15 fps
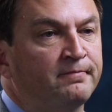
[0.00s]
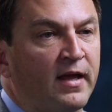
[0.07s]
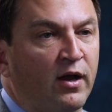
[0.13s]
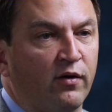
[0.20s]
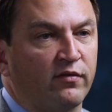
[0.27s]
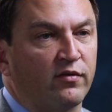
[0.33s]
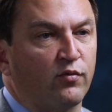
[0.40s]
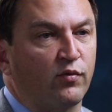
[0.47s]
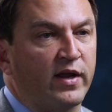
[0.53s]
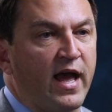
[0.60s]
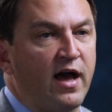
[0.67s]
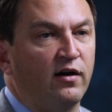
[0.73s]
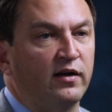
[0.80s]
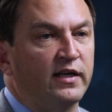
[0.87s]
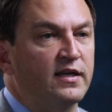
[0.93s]
However, the
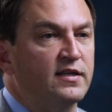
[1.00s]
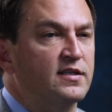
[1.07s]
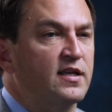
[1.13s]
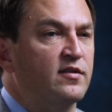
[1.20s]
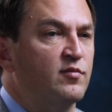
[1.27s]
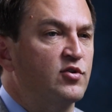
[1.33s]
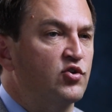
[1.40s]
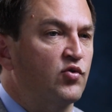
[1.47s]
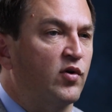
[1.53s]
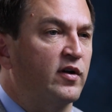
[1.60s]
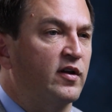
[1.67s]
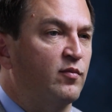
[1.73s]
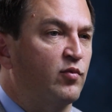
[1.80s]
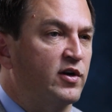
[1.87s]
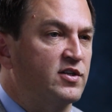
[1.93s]
reality is that the
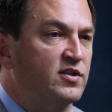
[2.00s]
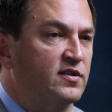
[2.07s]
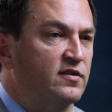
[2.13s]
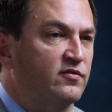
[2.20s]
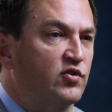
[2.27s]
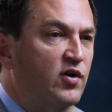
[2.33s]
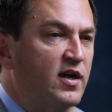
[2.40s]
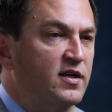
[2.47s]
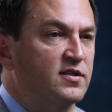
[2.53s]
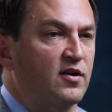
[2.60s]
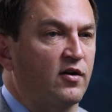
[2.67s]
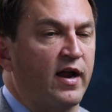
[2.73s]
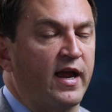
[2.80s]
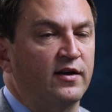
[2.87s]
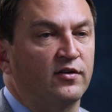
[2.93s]
majority of breaches of trust
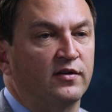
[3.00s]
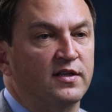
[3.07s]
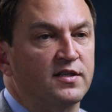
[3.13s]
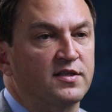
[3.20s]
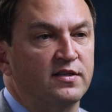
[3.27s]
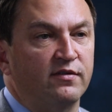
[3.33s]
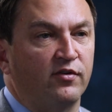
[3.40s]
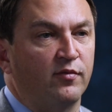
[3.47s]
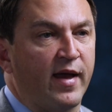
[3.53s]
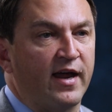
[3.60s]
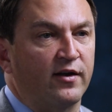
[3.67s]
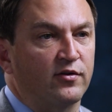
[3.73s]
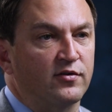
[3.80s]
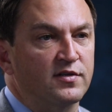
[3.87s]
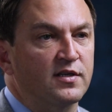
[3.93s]
are handled as civil
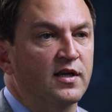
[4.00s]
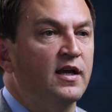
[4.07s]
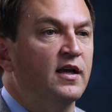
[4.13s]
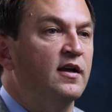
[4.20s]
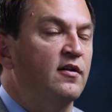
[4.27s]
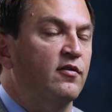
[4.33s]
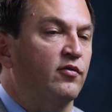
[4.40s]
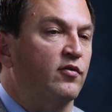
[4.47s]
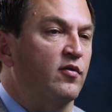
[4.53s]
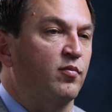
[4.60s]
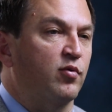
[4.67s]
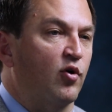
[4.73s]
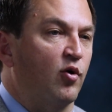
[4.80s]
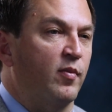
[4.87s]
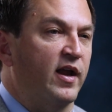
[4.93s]
matters through the
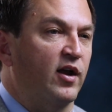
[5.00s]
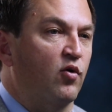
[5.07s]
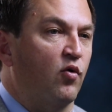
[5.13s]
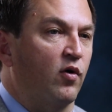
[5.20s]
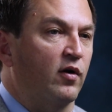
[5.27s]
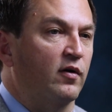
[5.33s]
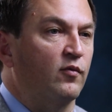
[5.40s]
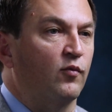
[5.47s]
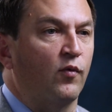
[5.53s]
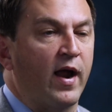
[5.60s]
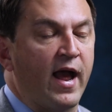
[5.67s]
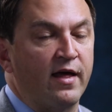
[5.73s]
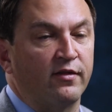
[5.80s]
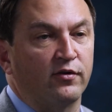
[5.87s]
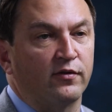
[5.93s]
probate court
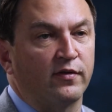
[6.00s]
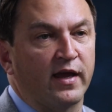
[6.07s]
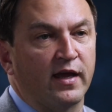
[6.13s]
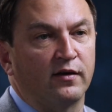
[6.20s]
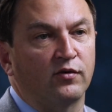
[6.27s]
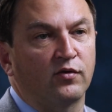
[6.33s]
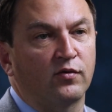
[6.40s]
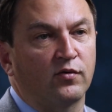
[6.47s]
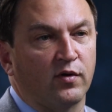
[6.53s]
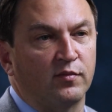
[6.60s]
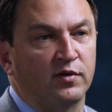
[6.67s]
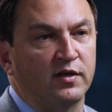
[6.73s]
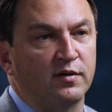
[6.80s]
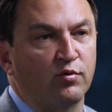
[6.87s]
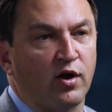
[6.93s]
rather than
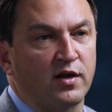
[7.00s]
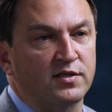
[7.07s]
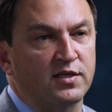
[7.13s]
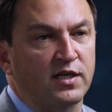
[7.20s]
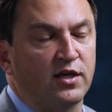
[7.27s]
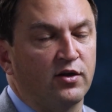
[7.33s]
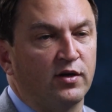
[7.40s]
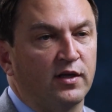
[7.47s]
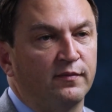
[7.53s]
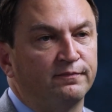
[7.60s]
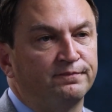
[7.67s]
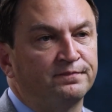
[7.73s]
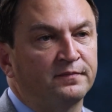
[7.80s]
criminally prosecuted.